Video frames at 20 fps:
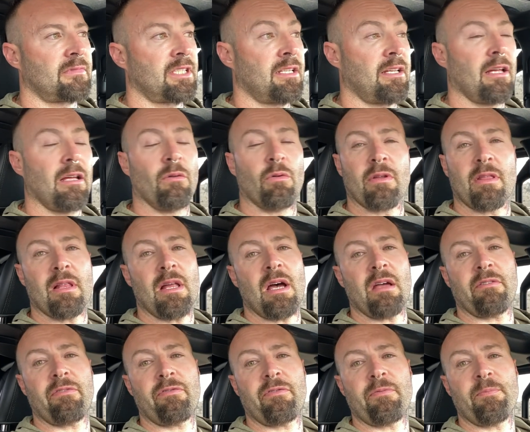deal with
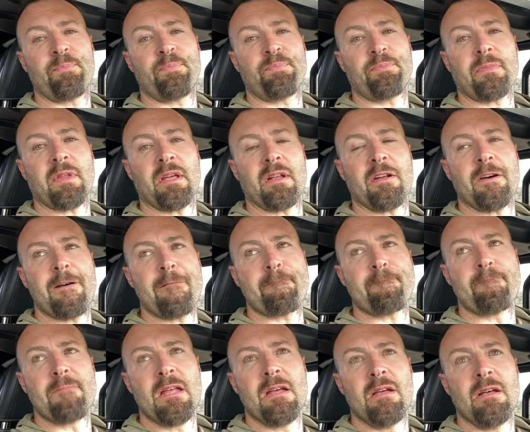life, you know?
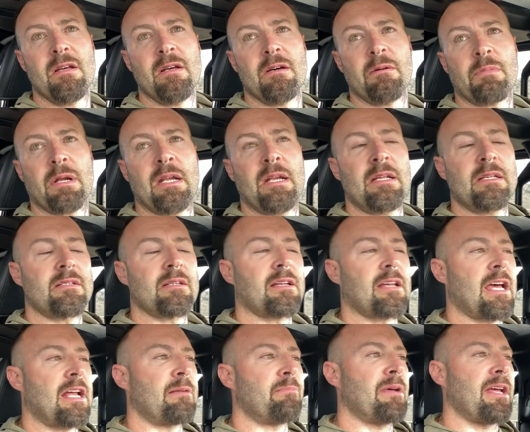But it isn't
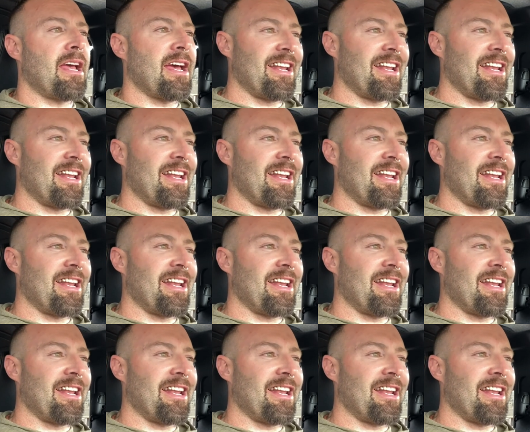getting me